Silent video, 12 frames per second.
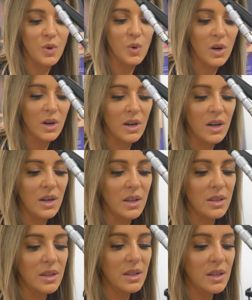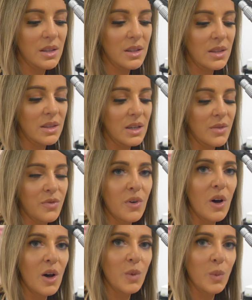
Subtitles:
for the fall and